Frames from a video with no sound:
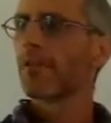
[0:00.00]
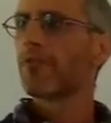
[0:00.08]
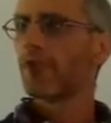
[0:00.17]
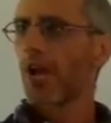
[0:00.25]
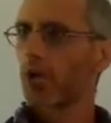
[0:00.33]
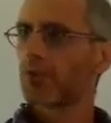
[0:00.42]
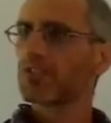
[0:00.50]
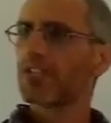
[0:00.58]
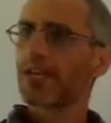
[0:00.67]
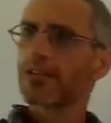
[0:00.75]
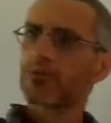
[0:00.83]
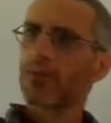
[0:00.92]
3 out of
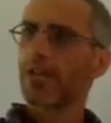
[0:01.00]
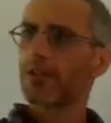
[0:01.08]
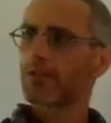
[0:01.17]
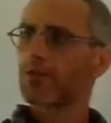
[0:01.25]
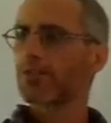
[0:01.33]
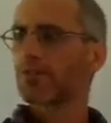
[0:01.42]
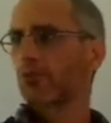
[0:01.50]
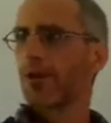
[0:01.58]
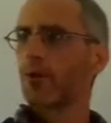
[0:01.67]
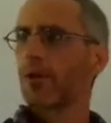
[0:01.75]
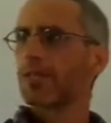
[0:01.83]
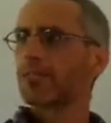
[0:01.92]
6. We can straight
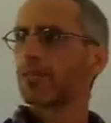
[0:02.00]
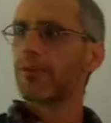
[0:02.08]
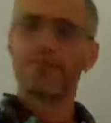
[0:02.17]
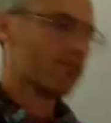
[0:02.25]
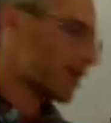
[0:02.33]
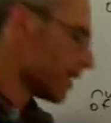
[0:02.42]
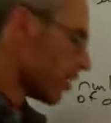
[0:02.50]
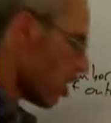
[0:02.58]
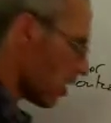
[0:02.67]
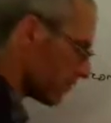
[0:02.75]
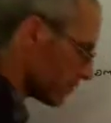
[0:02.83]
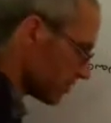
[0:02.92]
away simplify
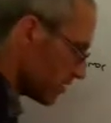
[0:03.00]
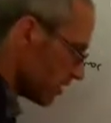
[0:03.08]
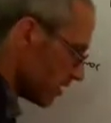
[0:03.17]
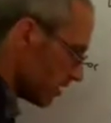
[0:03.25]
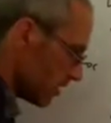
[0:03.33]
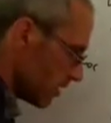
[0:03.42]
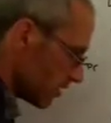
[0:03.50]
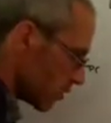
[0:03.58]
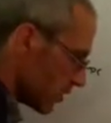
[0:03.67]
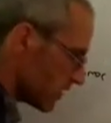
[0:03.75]
half. So